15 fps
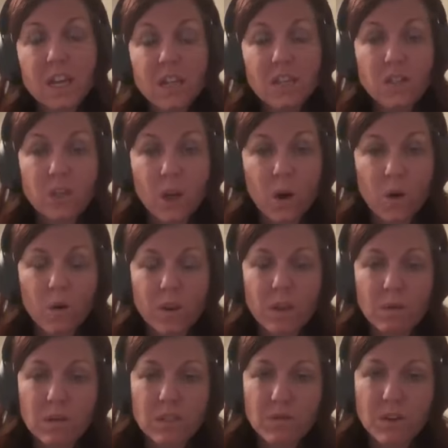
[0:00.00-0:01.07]
So it
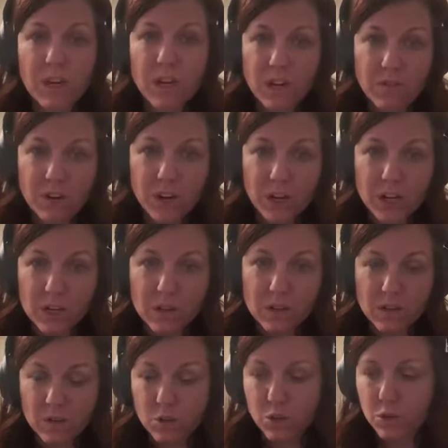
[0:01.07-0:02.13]
was very, very
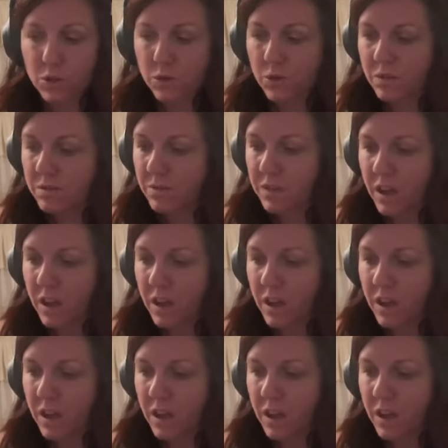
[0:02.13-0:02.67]
crude.